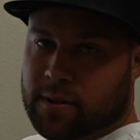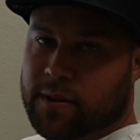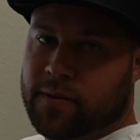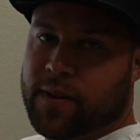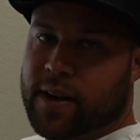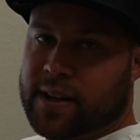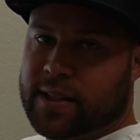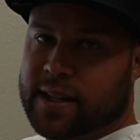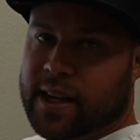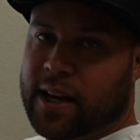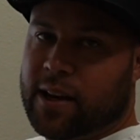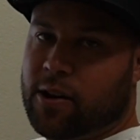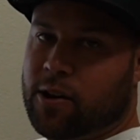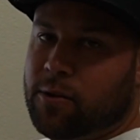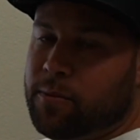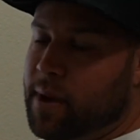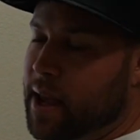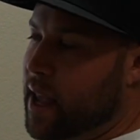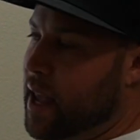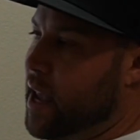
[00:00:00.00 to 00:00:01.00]
If I take
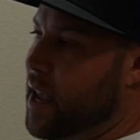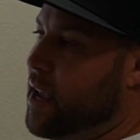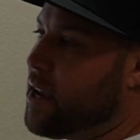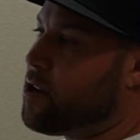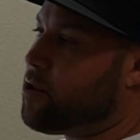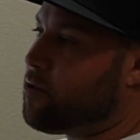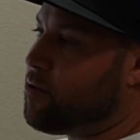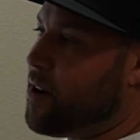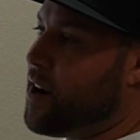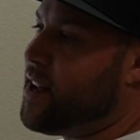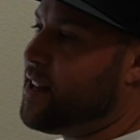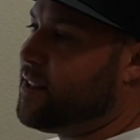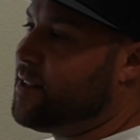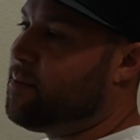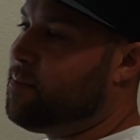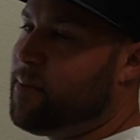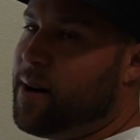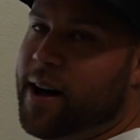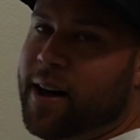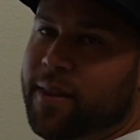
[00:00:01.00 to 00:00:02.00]
home 8 grand
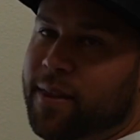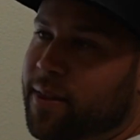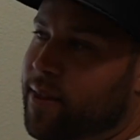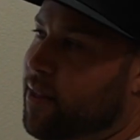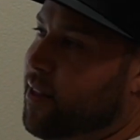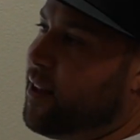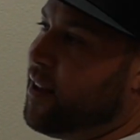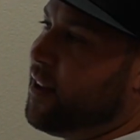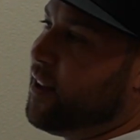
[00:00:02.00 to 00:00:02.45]
a month,